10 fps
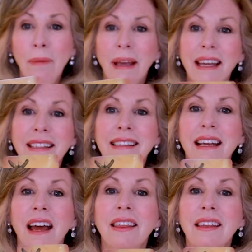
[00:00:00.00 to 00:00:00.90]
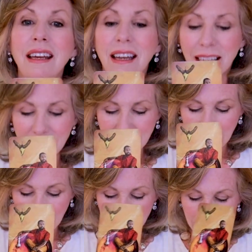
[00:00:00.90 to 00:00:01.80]
because th this
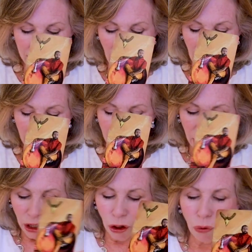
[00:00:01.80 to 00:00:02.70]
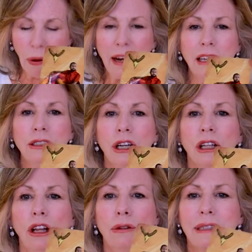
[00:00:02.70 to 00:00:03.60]
is not you're ready to
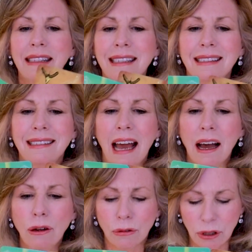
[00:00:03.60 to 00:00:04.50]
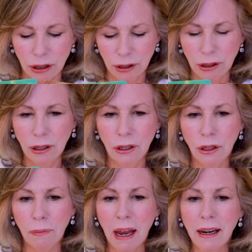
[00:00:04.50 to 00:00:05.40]
close this out
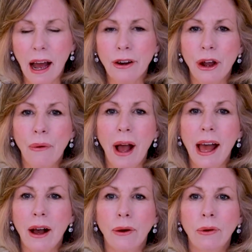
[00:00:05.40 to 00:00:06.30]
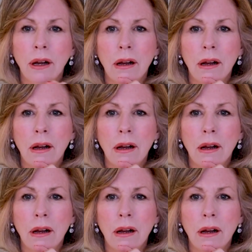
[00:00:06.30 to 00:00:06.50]
you may not know how